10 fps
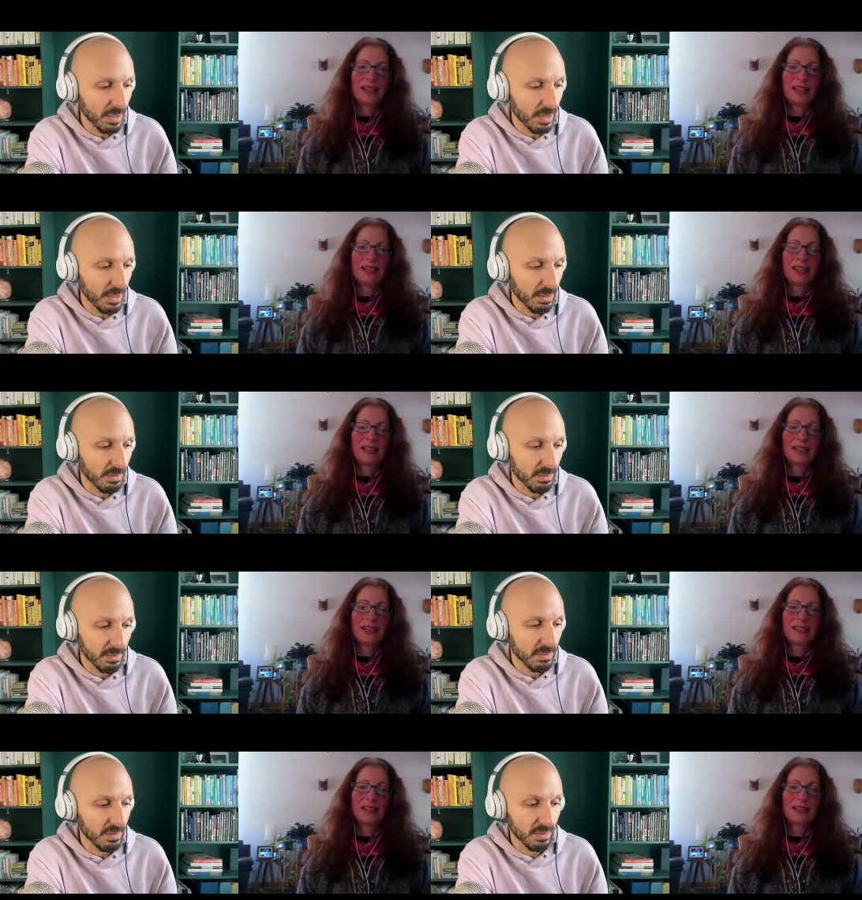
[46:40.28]
Speaker 1: uh,
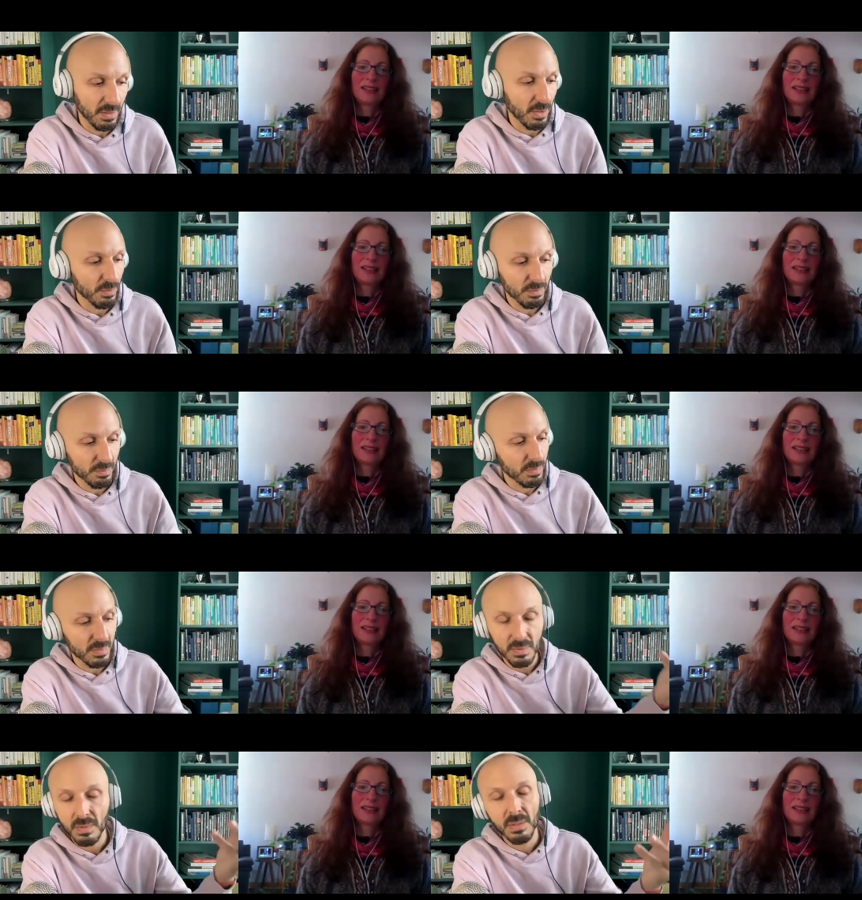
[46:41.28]
you know,
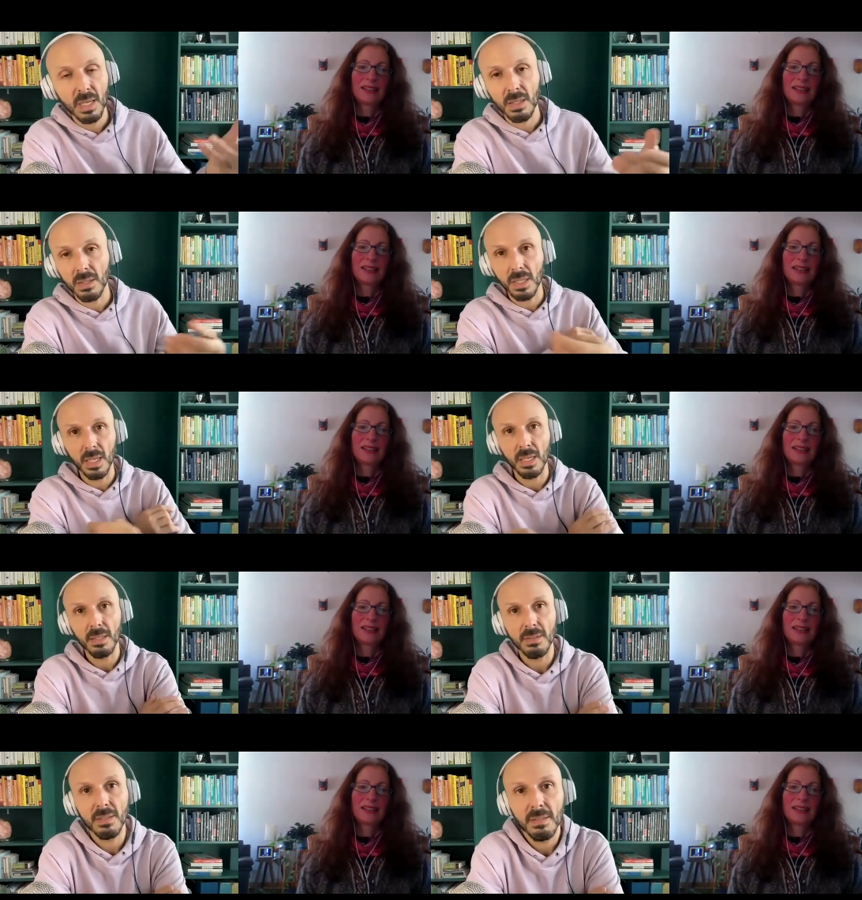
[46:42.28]
take a look at it,
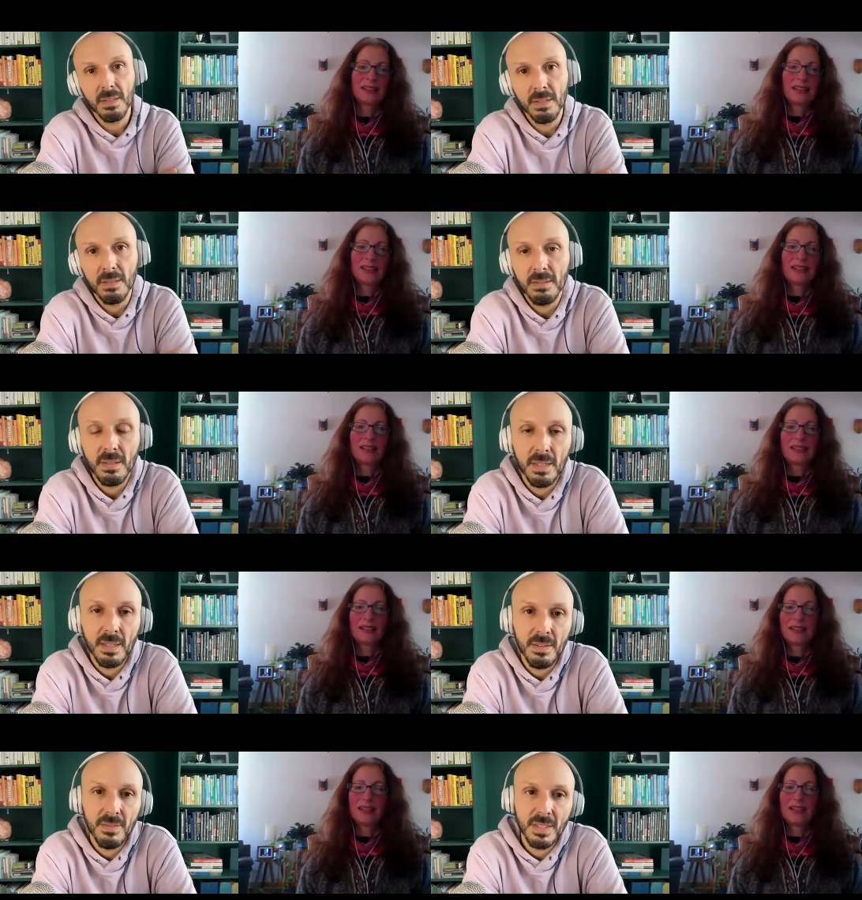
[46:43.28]
and and
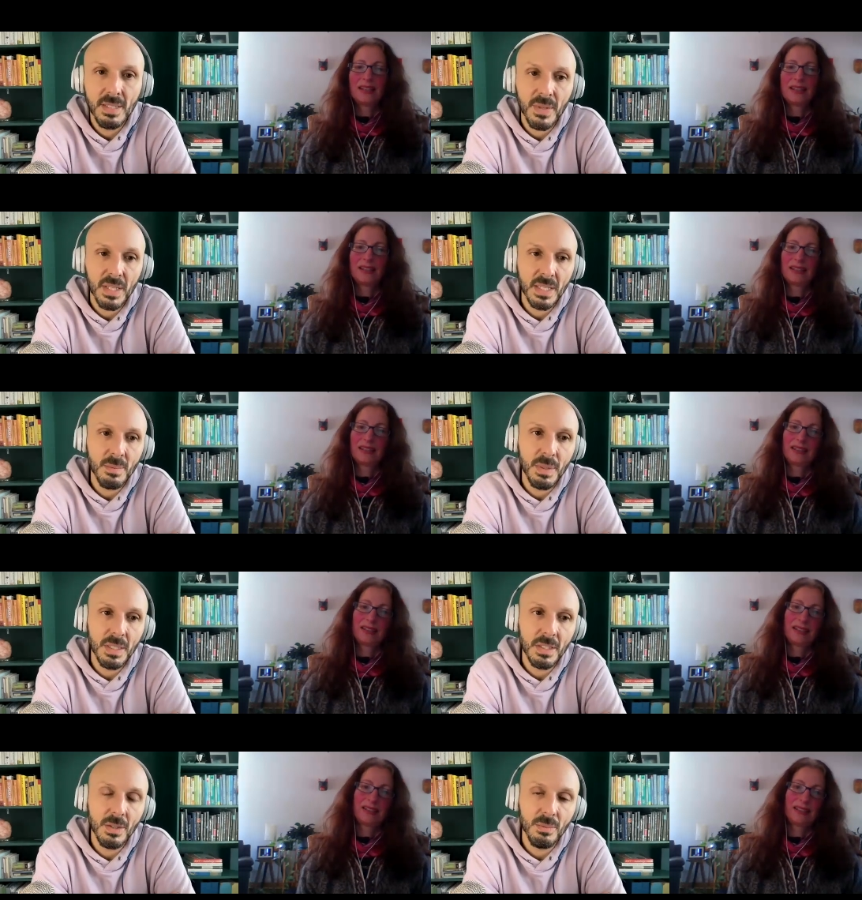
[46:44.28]
if yeah. it's something that speaks
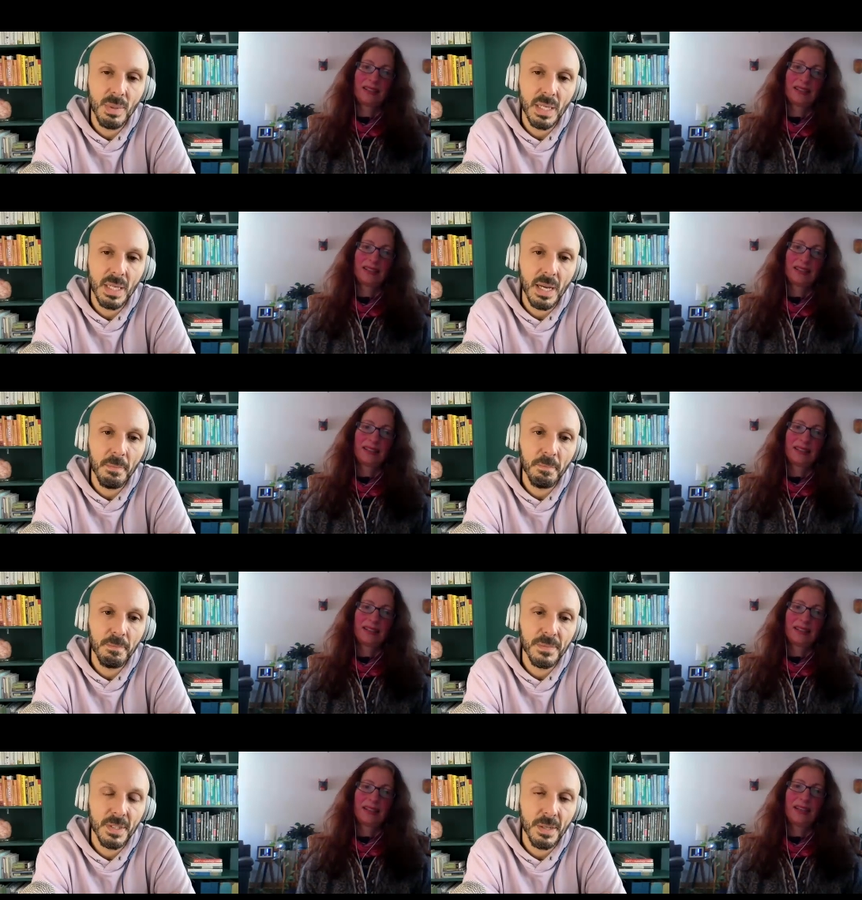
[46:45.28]
to you, pick it up.
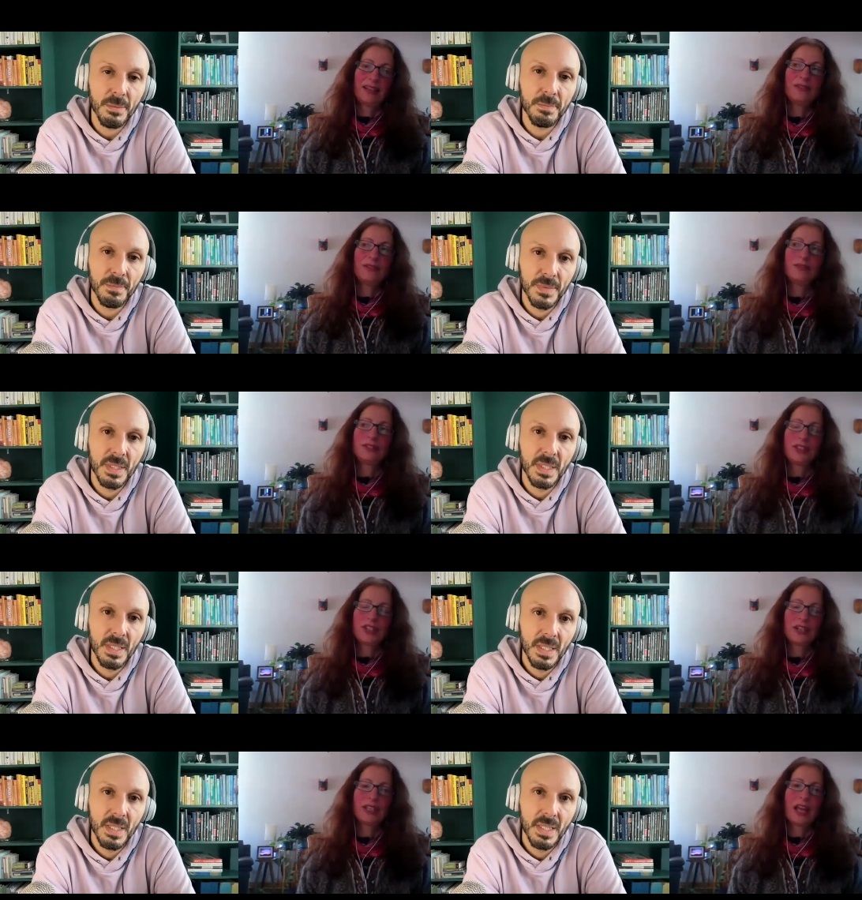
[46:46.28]
Speaker 2: So. Thank you for
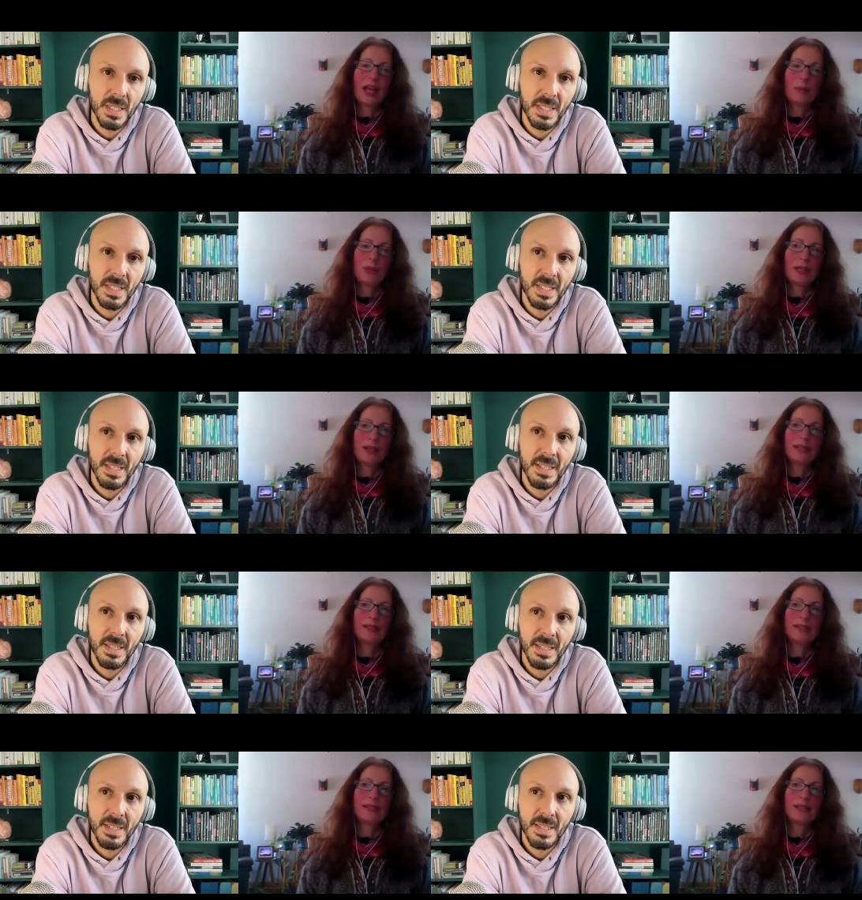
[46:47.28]
sharing that
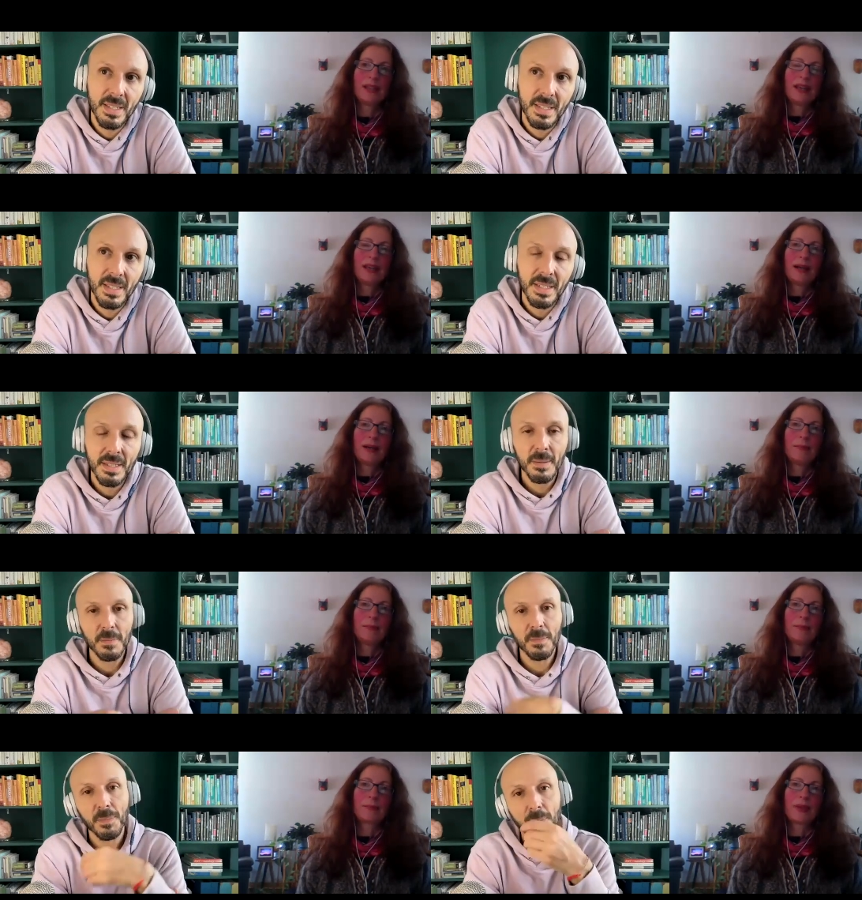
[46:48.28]
because
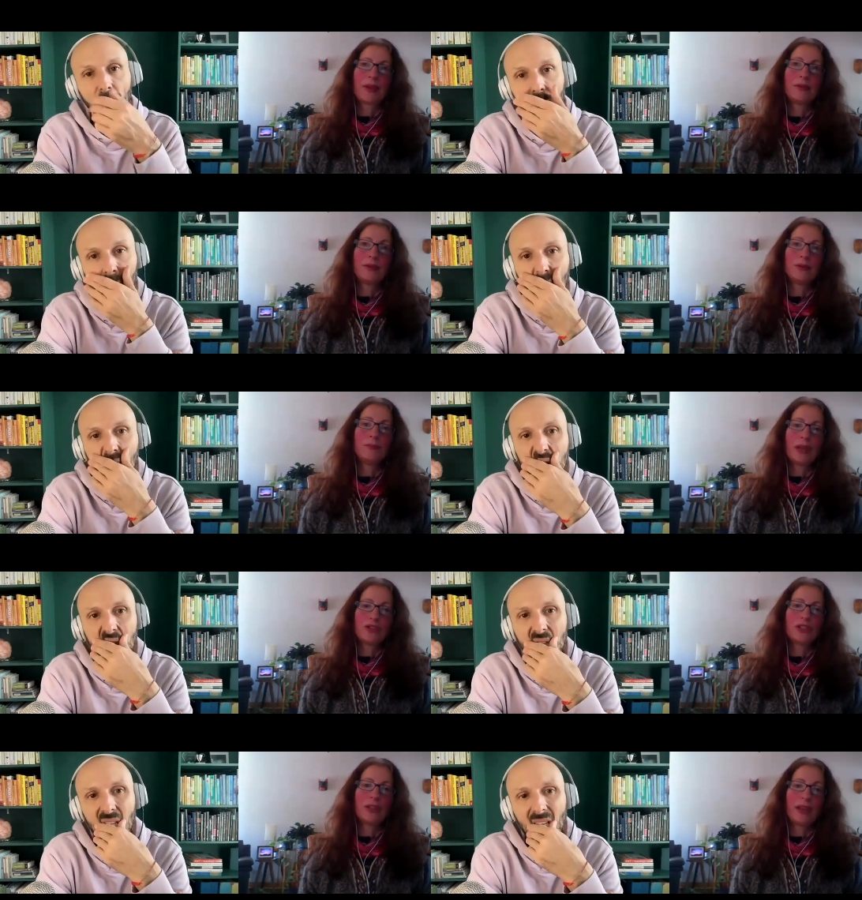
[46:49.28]
um, I know you
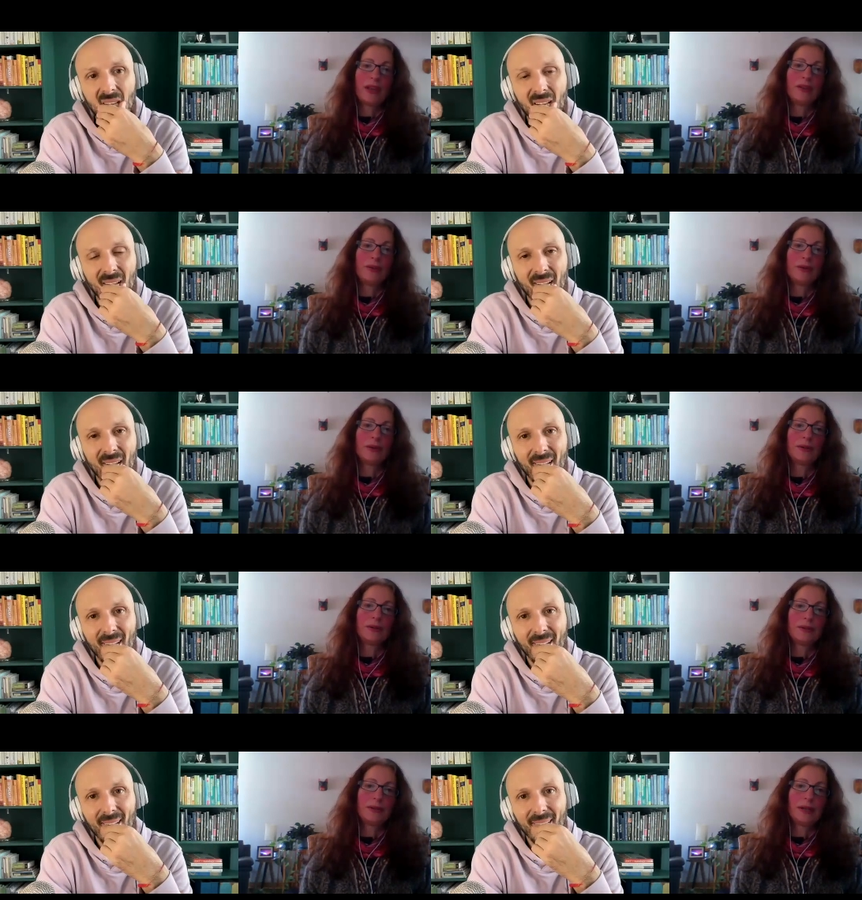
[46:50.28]
mentioned that
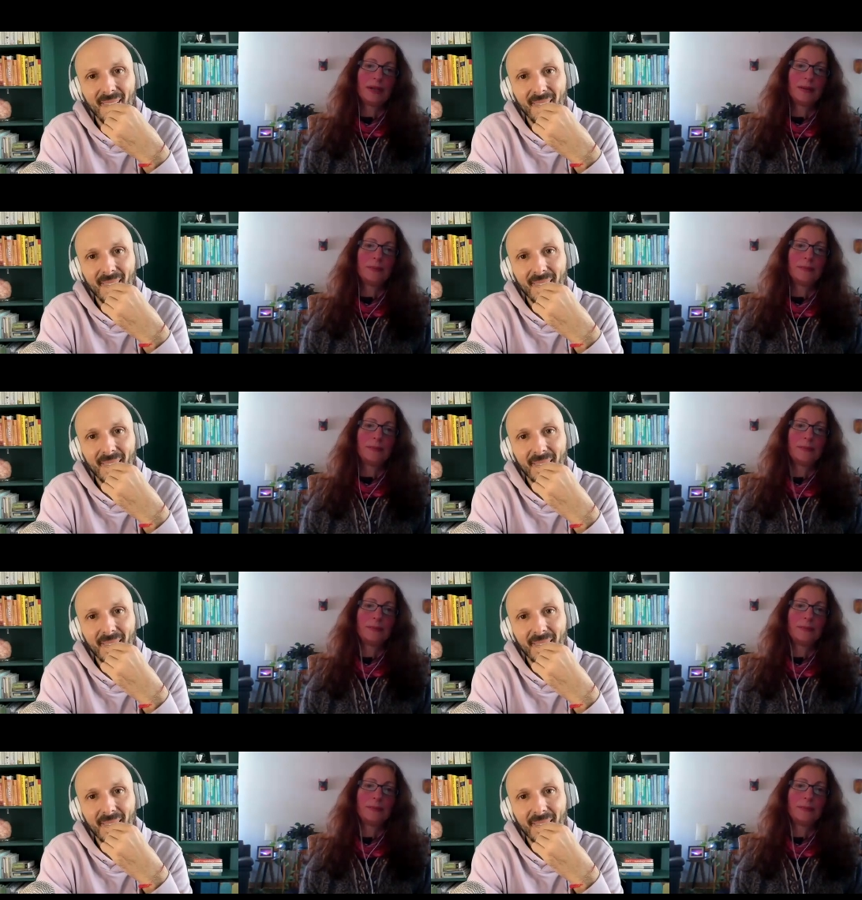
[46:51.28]
your um,